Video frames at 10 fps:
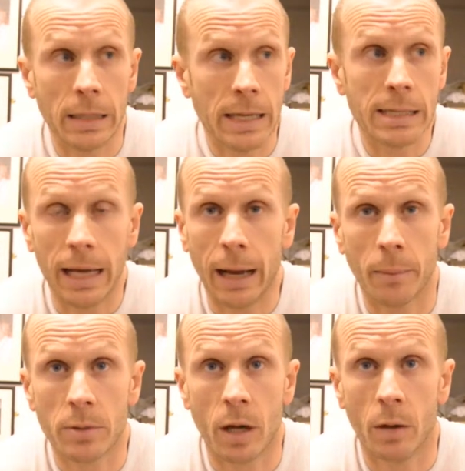in this
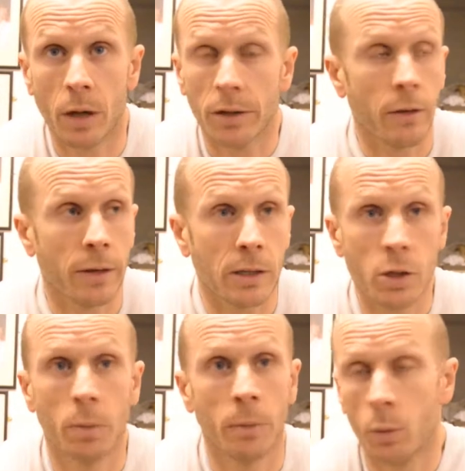camp, so I don't think
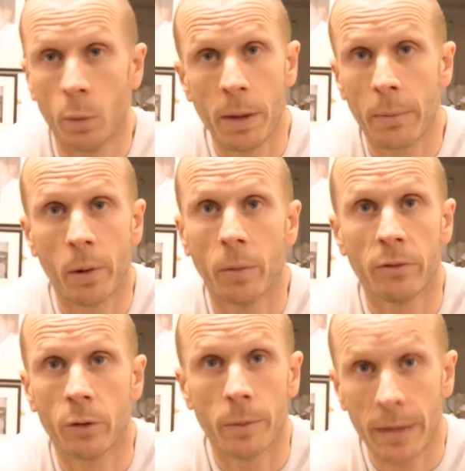super middle would be a problem
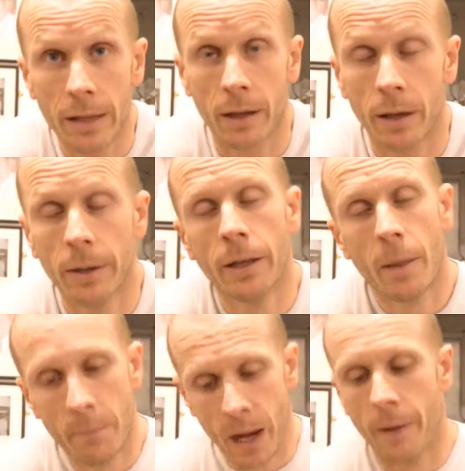for him either.
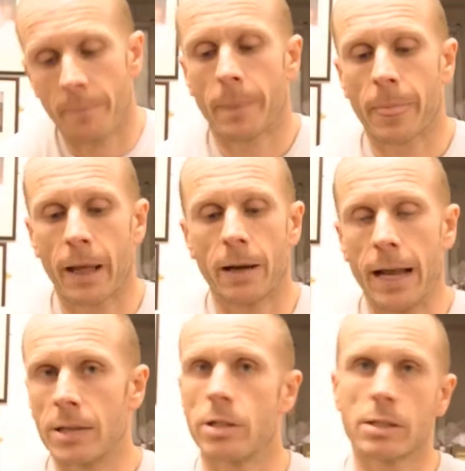But
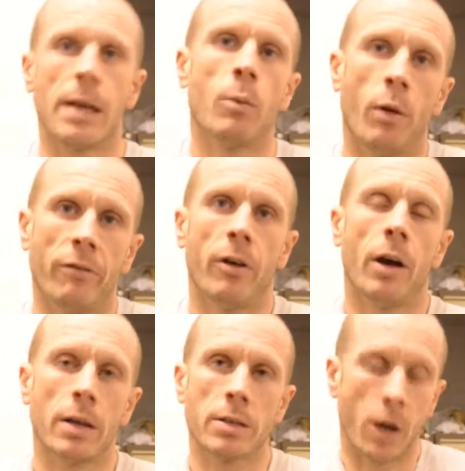let's just take one
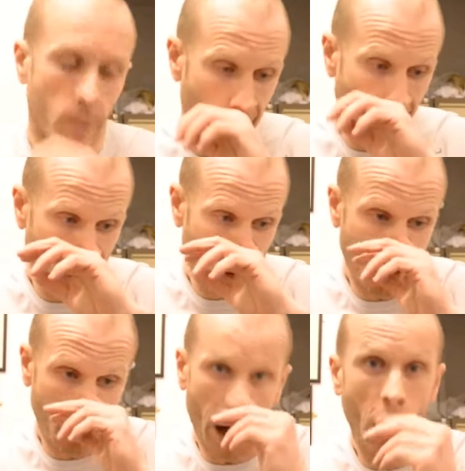fight at a time.
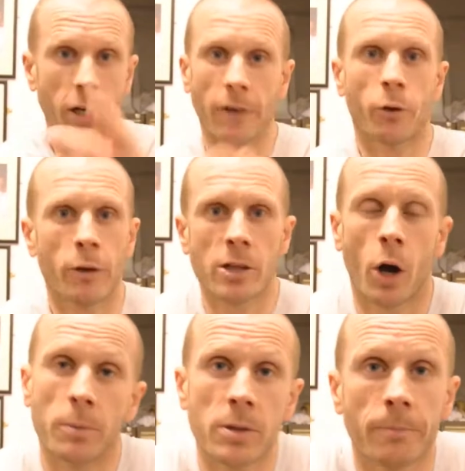I'd love Chris
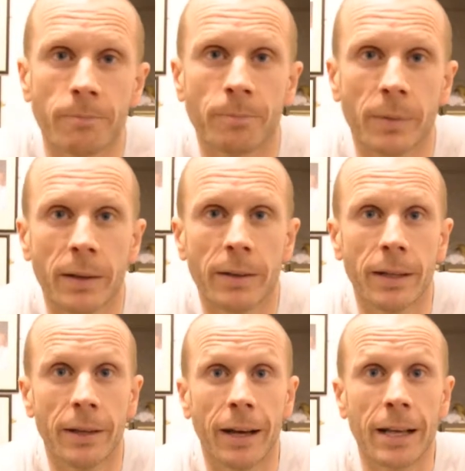Hobbs
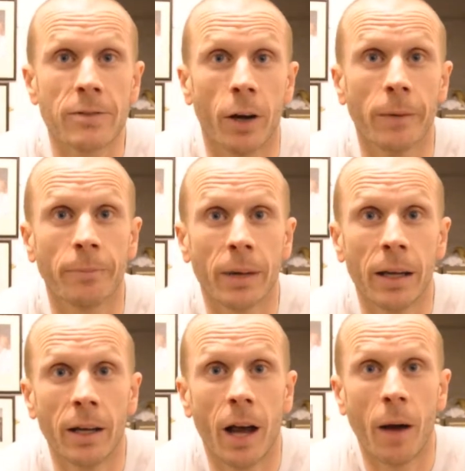in the next fight,
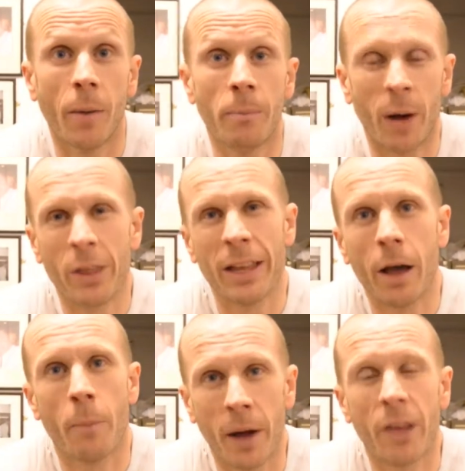but
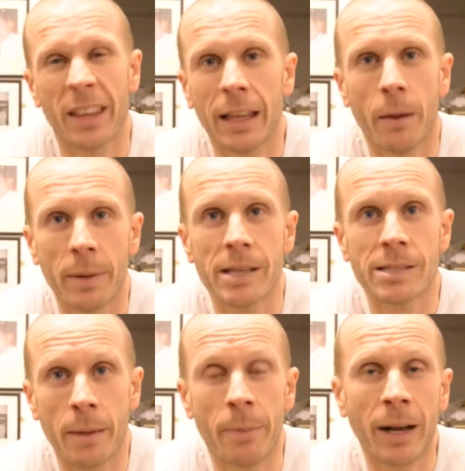I think that'll be a
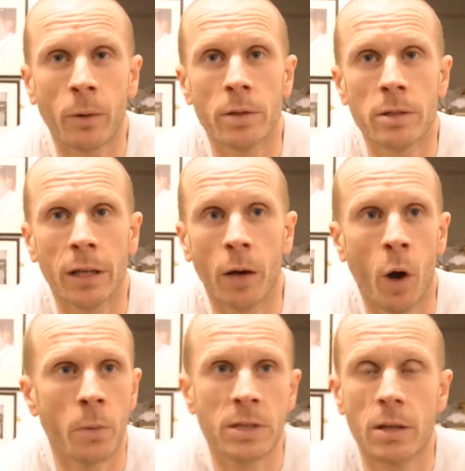step backwards.
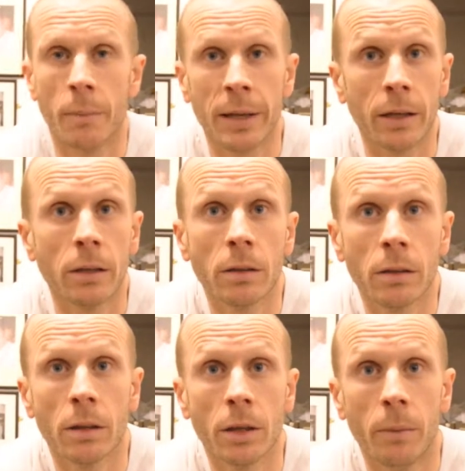Hobbs is unbeaten,
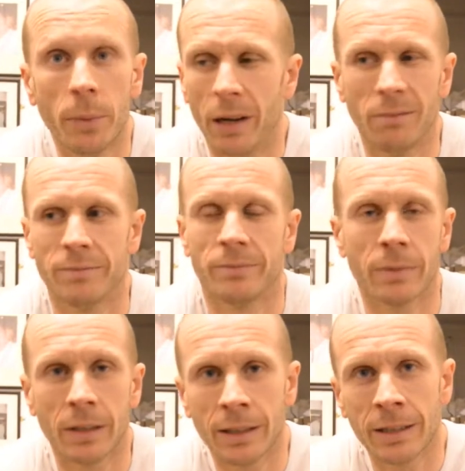but
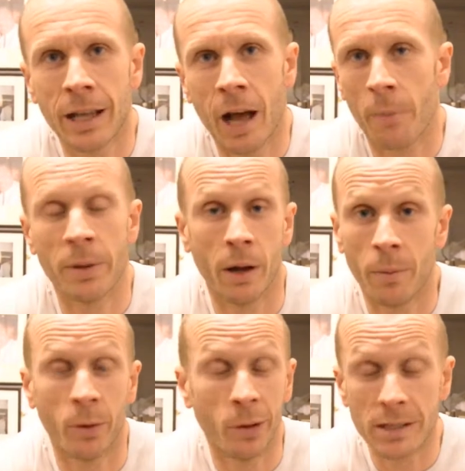I'll be
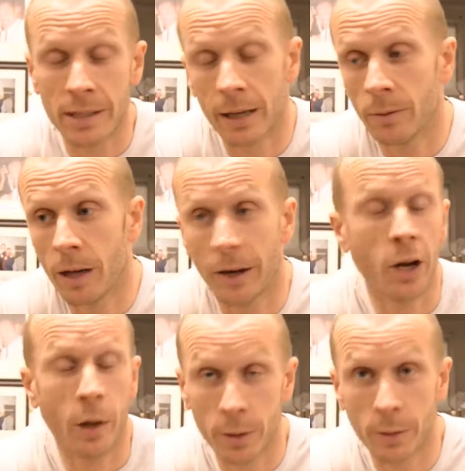honest now, and I
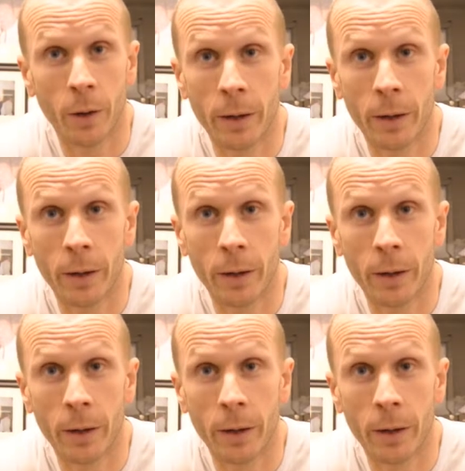know you know.